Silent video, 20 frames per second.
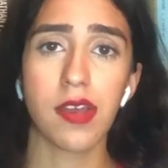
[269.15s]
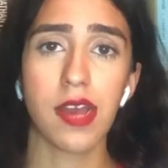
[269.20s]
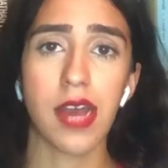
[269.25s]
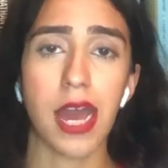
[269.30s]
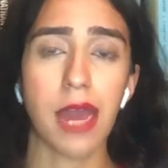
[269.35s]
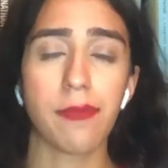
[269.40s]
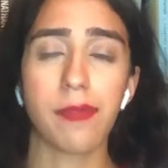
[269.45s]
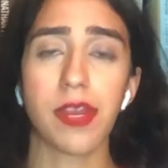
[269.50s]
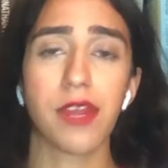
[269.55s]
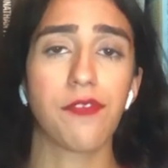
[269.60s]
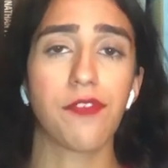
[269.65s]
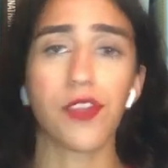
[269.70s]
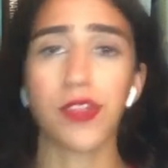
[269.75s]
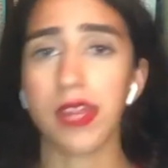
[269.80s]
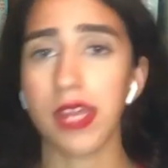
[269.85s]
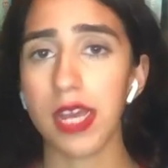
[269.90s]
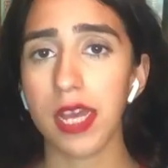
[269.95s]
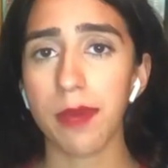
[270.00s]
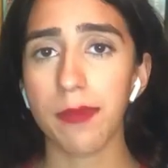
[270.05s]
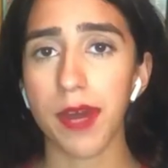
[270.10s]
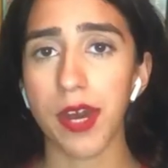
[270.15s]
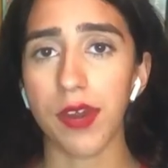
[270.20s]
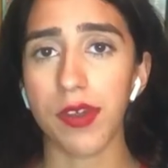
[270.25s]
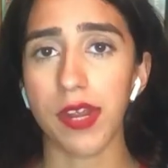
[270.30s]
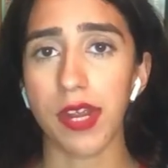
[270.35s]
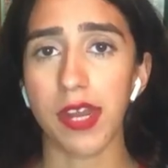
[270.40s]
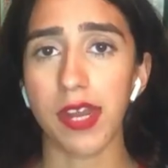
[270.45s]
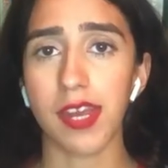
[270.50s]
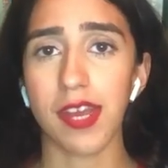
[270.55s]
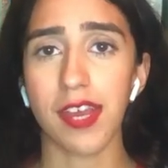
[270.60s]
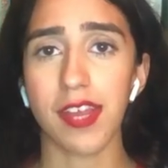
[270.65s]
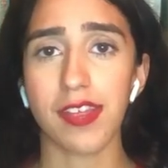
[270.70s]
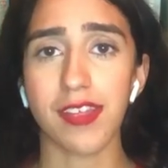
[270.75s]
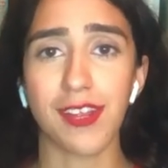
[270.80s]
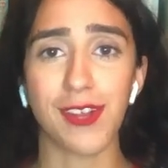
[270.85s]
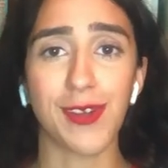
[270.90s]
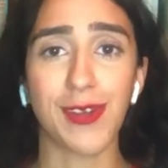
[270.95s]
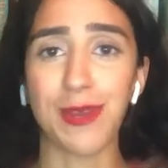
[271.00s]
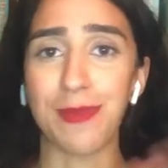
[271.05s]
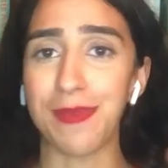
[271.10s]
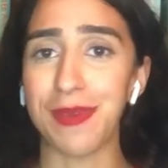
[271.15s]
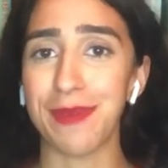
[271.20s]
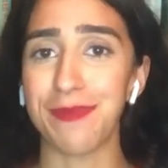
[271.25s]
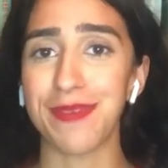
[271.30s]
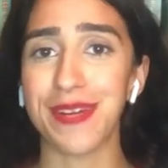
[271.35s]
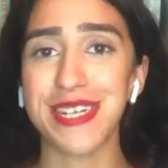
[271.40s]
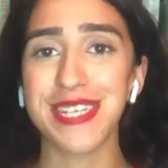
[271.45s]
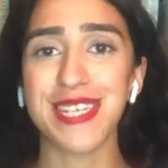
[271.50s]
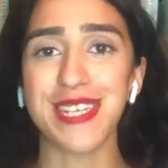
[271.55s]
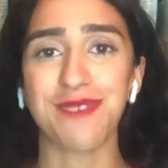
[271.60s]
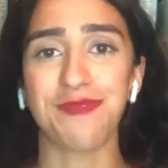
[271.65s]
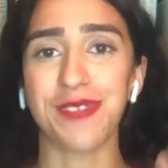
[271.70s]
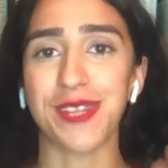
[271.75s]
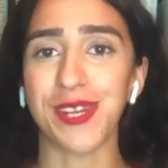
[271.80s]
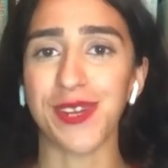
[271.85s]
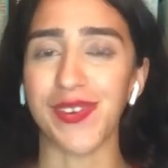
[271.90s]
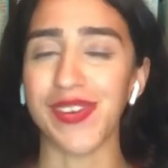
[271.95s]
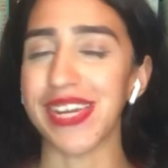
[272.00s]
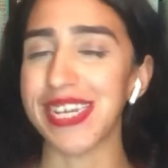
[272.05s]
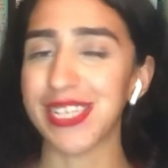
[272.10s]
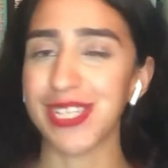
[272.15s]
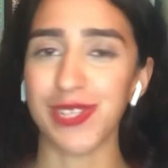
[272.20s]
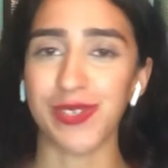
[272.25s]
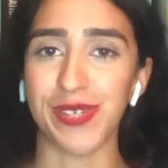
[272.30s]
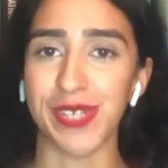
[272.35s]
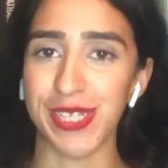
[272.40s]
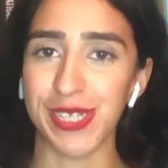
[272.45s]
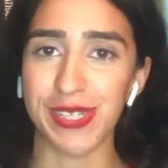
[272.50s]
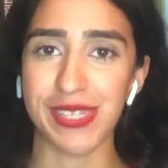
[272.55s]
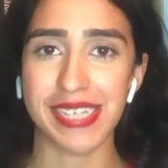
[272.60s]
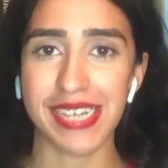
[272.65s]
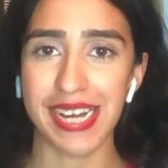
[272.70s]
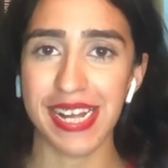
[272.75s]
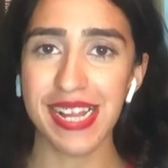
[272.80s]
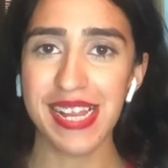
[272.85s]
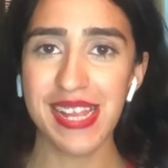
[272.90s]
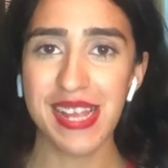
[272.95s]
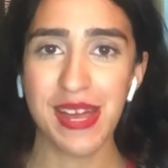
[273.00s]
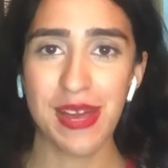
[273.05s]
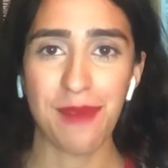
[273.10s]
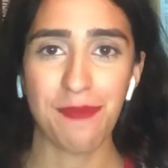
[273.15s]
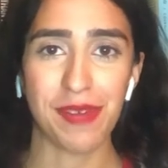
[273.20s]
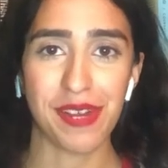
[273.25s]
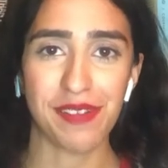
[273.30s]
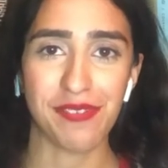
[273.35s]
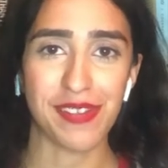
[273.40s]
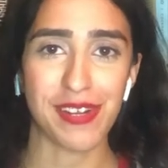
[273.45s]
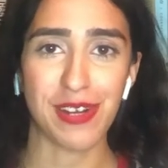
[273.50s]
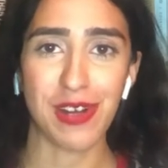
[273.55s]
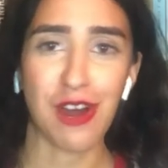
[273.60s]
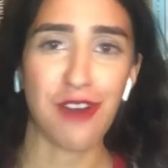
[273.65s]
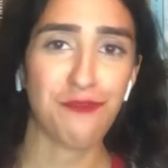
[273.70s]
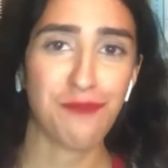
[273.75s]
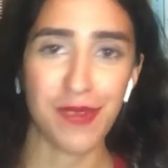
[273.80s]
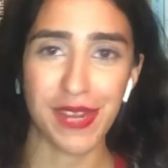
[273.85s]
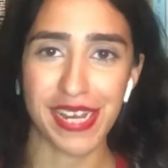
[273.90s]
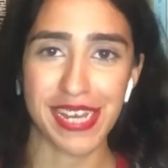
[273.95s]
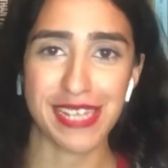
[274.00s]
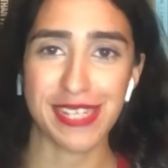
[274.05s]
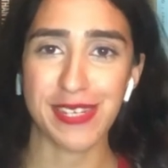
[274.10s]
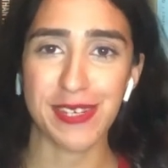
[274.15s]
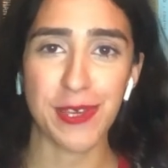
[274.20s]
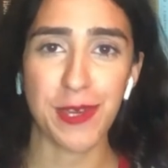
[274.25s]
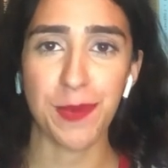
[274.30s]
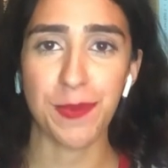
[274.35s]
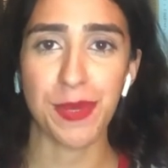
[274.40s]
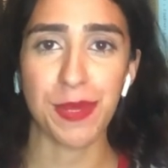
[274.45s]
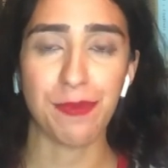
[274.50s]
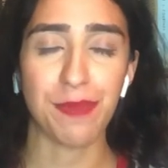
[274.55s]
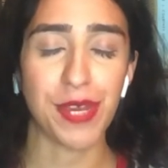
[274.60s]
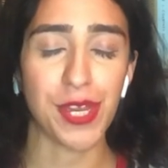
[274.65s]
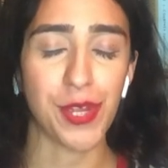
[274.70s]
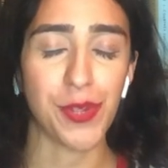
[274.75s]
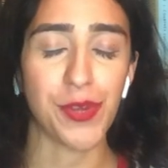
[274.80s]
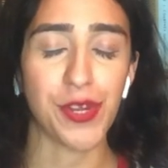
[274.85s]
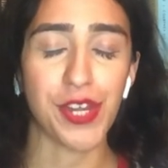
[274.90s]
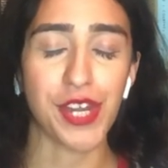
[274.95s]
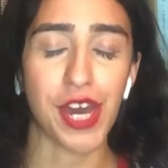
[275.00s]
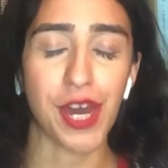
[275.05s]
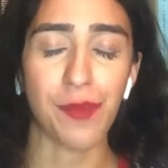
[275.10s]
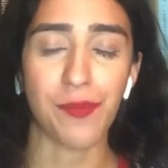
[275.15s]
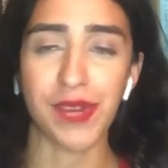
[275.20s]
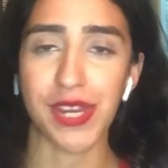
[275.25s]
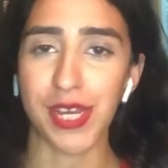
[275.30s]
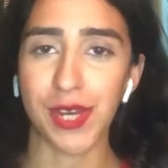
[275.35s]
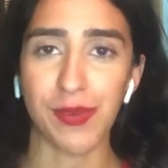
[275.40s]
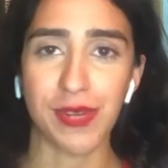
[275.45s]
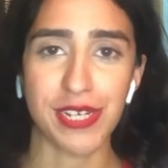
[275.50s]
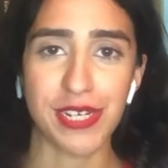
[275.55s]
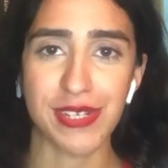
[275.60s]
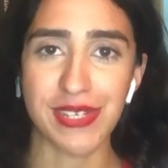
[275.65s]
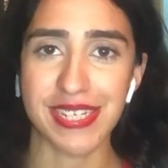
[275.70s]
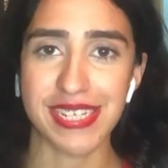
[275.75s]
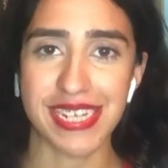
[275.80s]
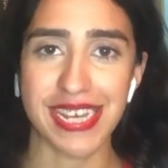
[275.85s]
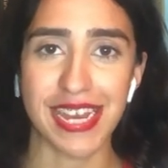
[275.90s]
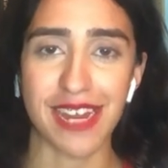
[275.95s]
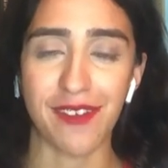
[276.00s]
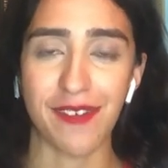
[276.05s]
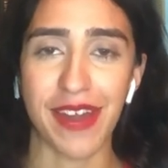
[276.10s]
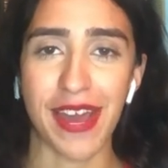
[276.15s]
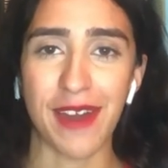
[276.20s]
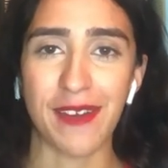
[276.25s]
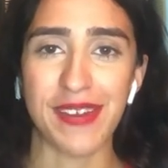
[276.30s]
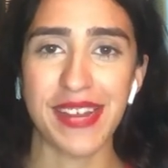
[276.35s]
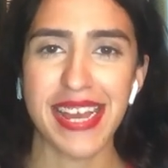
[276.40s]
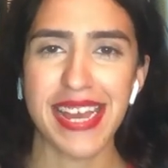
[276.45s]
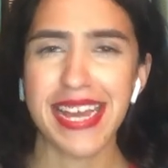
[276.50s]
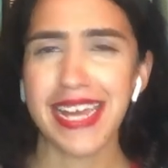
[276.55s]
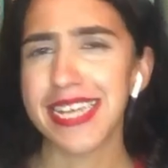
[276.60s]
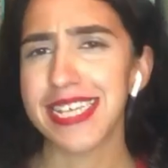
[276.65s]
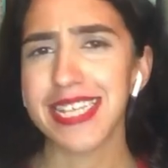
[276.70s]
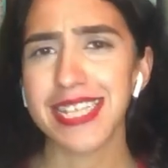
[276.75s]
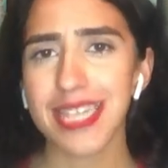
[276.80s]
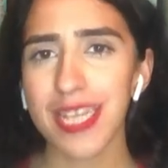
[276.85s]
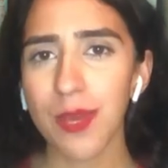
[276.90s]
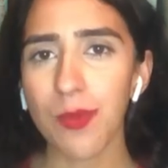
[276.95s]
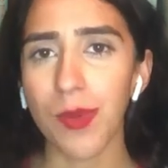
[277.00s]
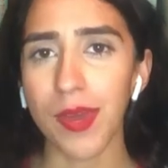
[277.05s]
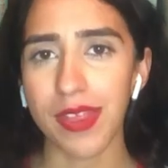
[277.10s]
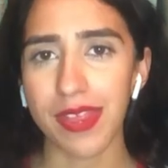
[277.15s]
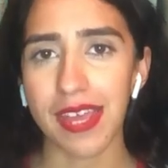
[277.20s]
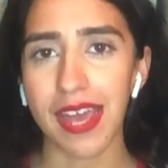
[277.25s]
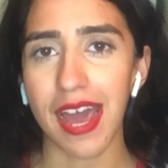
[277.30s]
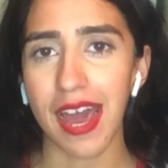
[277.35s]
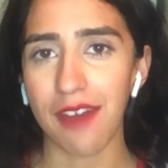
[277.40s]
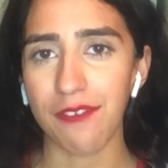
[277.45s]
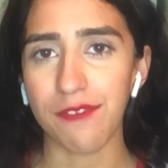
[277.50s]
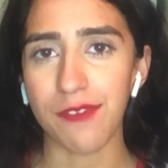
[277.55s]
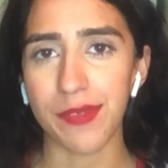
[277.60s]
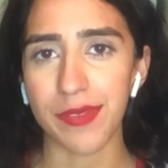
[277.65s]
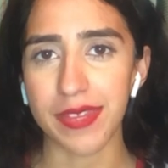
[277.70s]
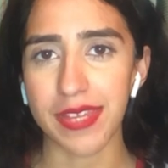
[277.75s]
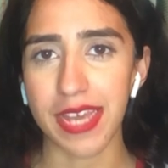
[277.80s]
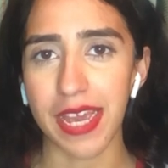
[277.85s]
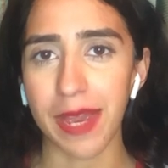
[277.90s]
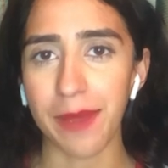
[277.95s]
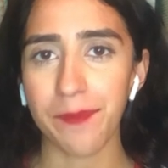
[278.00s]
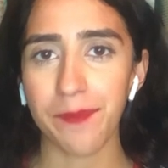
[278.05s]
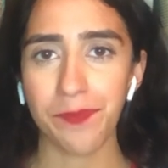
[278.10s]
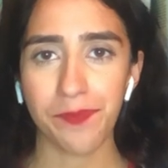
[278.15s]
I mean, if you think about it, there could be a person with a great story to tell, but if they're off-putting as a human being, you're not really going to stay around and see what they have to say.